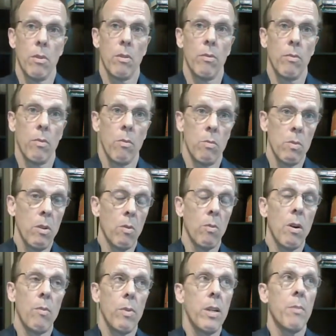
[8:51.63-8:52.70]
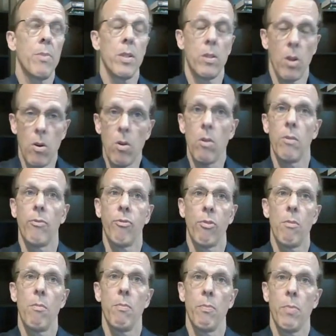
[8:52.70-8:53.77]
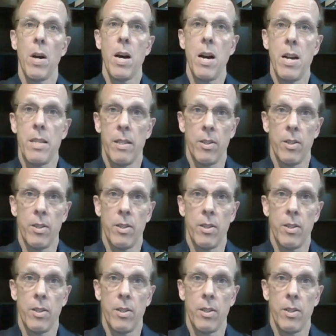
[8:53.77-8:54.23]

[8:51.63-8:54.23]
You know, what we had been told from behind